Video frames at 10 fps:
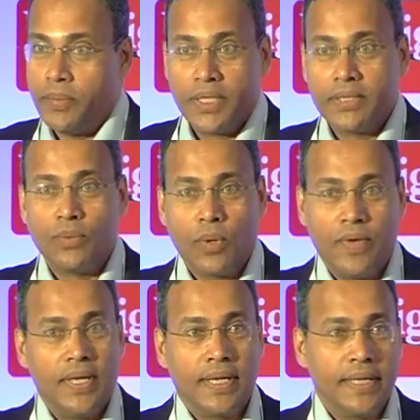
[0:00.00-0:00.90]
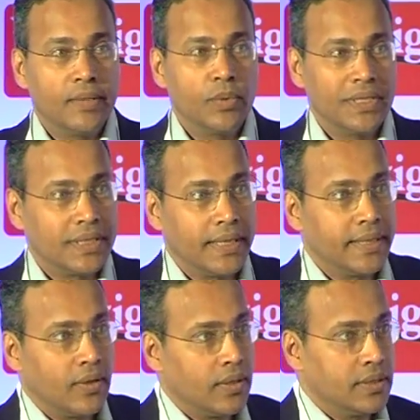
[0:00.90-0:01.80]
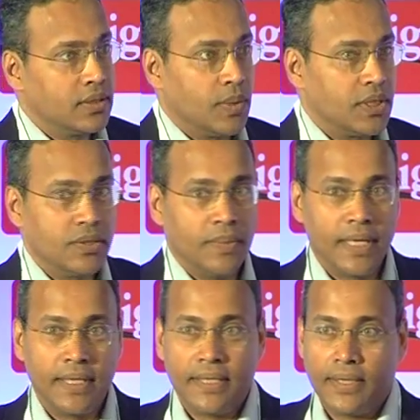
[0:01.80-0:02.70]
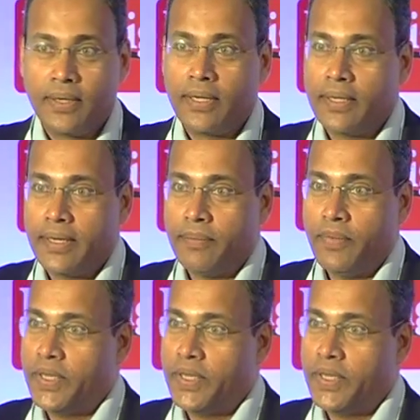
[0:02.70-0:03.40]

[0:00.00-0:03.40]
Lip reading: because when Narendra Modi started all this Swachh Bharat and all,